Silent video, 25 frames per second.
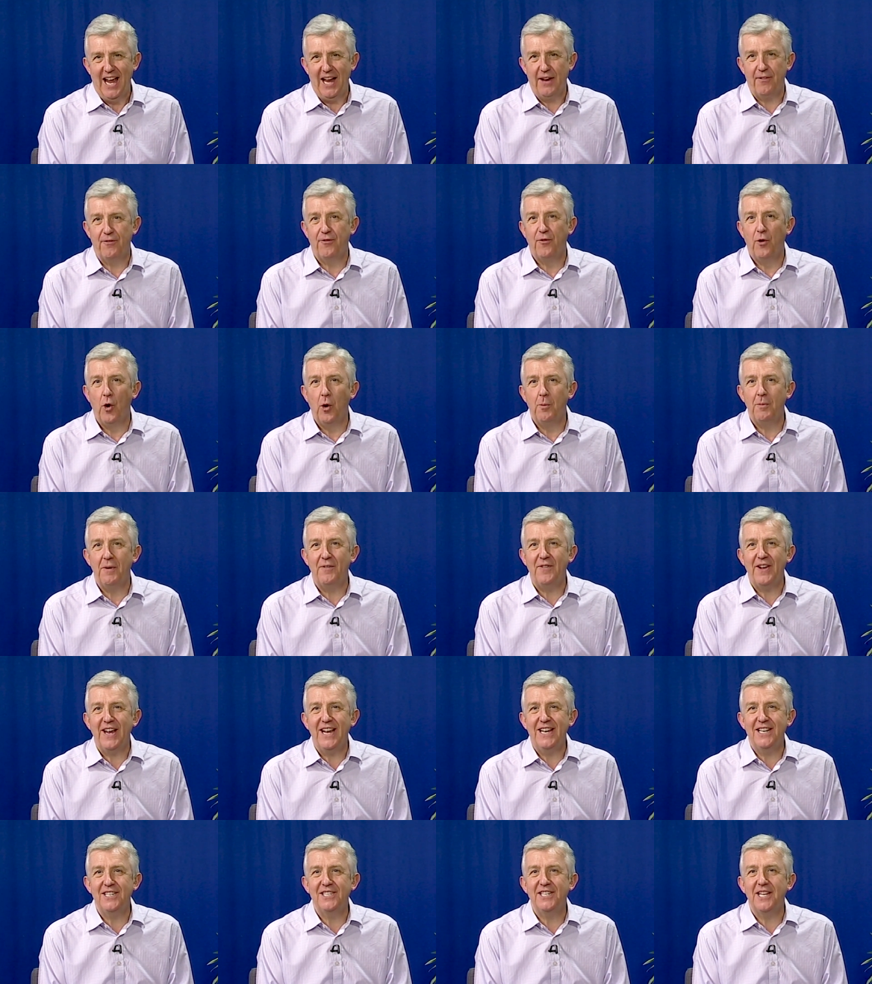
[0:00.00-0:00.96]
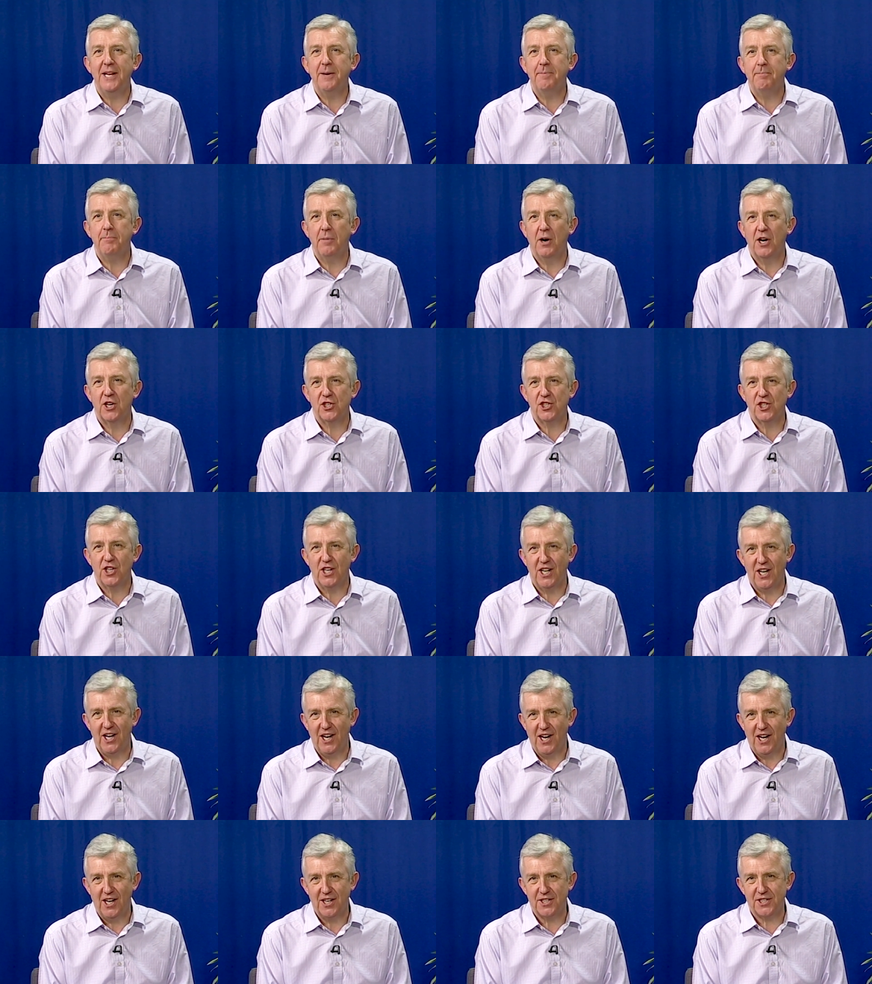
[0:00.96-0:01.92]
a form of Indian
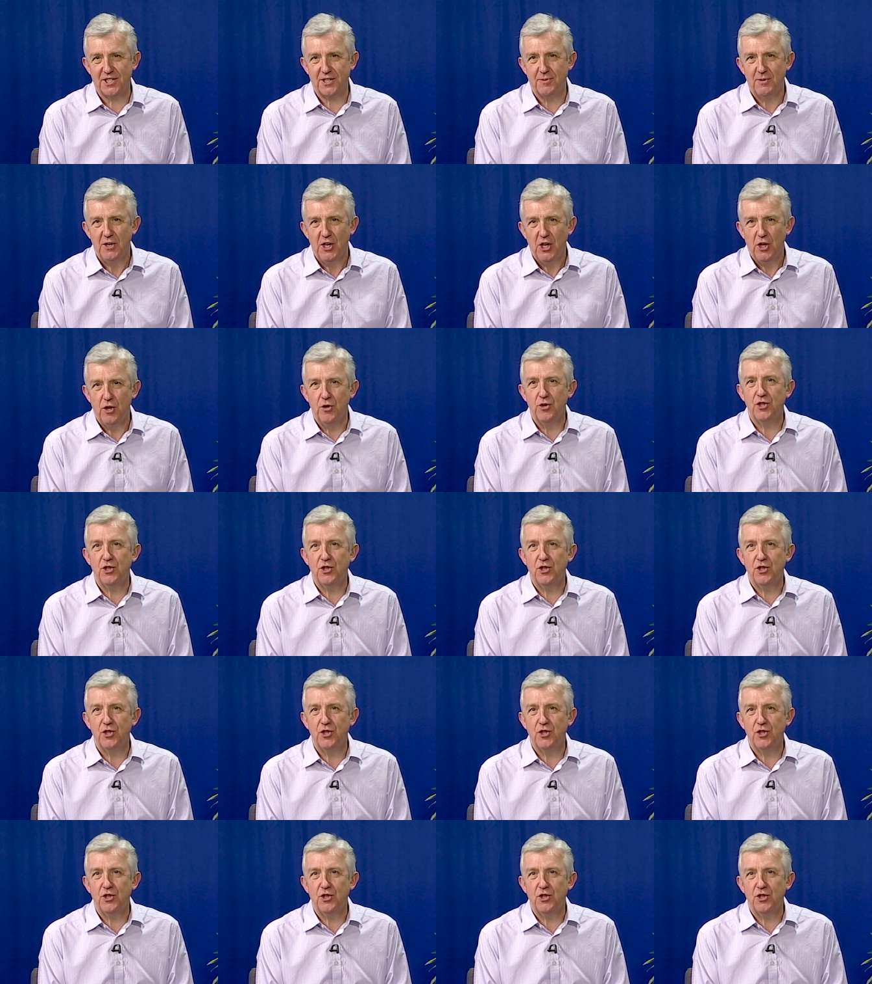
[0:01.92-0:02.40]
martial arts,